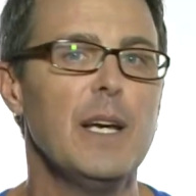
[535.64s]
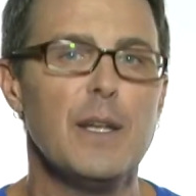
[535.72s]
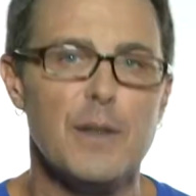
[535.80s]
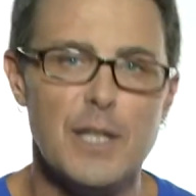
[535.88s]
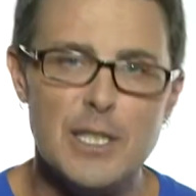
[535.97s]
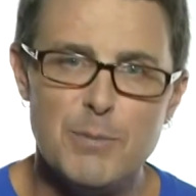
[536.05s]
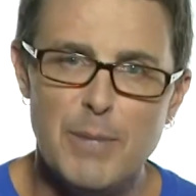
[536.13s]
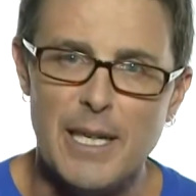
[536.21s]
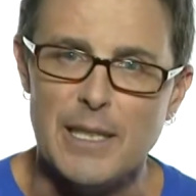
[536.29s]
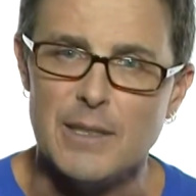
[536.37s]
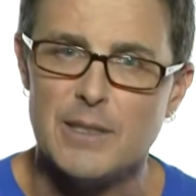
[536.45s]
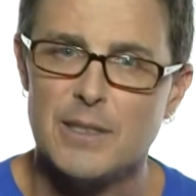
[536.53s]
This
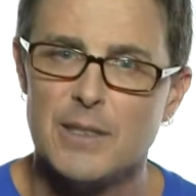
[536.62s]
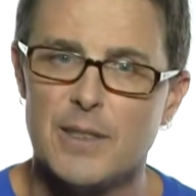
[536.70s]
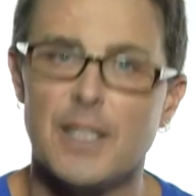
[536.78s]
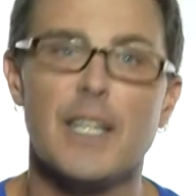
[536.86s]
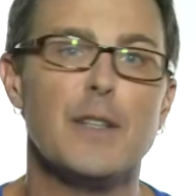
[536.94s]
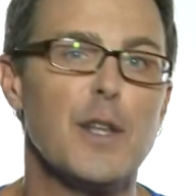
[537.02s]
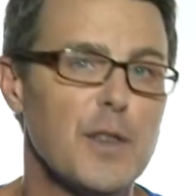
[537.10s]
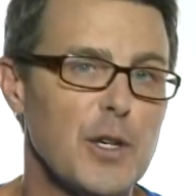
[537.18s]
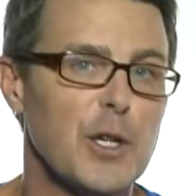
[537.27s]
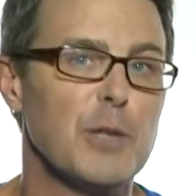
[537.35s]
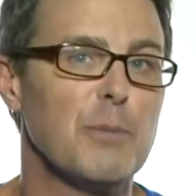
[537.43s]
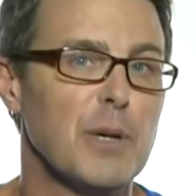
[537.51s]
means that in the
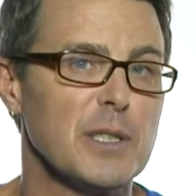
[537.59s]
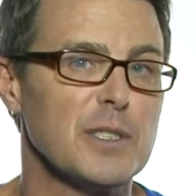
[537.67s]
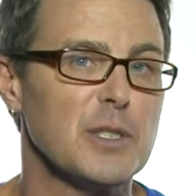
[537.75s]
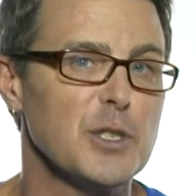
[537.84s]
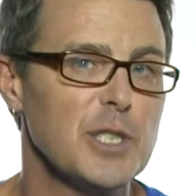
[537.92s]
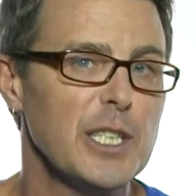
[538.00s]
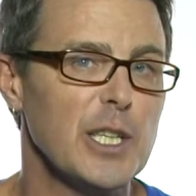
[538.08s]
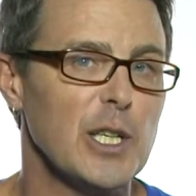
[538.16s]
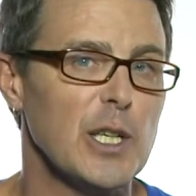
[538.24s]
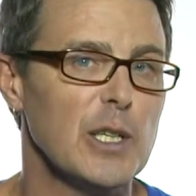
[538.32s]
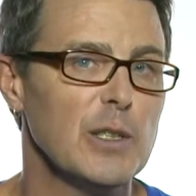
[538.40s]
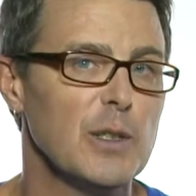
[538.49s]
third person
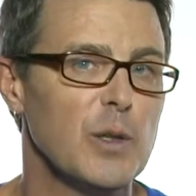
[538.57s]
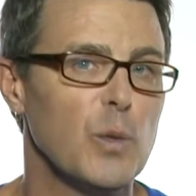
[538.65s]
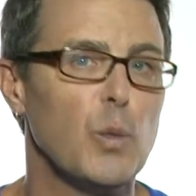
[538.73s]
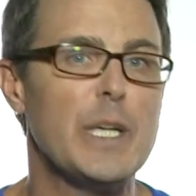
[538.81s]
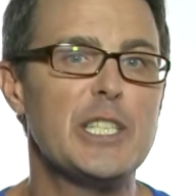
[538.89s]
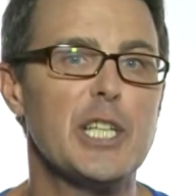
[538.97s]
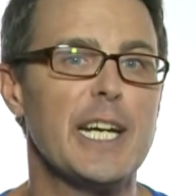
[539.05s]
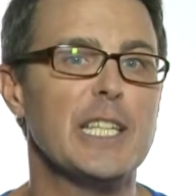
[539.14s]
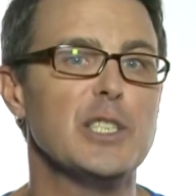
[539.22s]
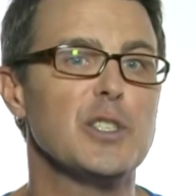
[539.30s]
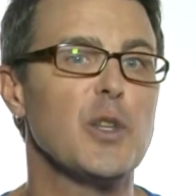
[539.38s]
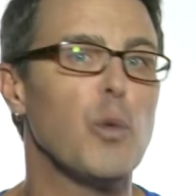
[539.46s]
singular, we
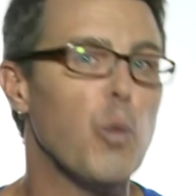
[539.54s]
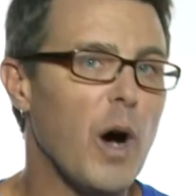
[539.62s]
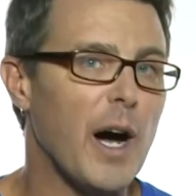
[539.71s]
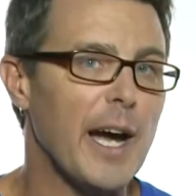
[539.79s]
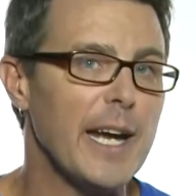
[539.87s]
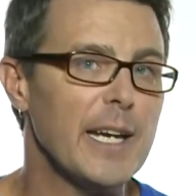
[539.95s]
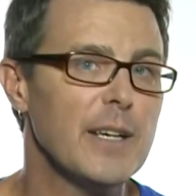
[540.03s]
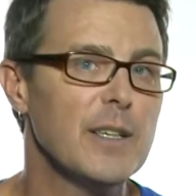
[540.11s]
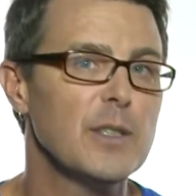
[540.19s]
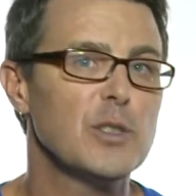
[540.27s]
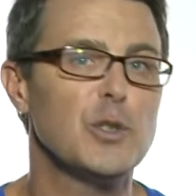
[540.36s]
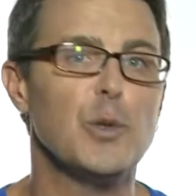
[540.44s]
change the Y
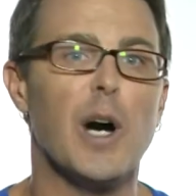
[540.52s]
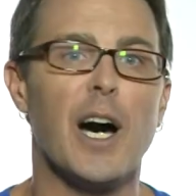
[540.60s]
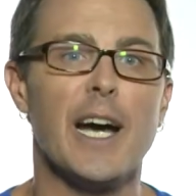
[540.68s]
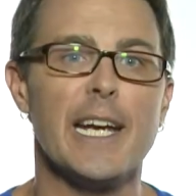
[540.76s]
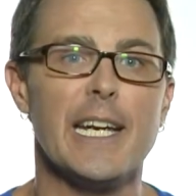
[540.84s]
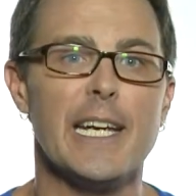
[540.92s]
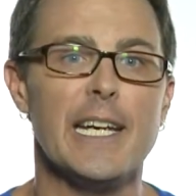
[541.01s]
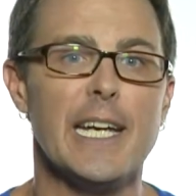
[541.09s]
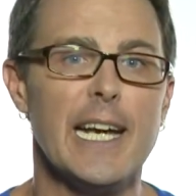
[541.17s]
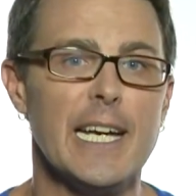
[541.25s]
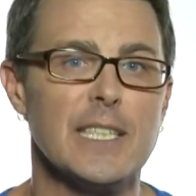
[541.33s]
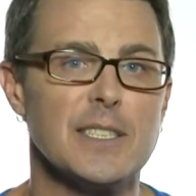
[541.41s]
to
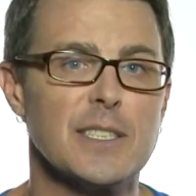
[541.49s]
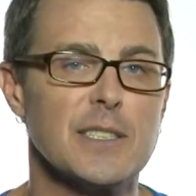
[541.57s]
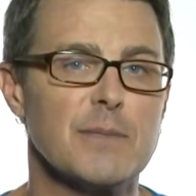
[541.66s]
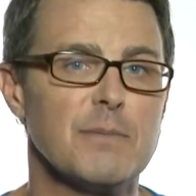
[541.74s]
IES.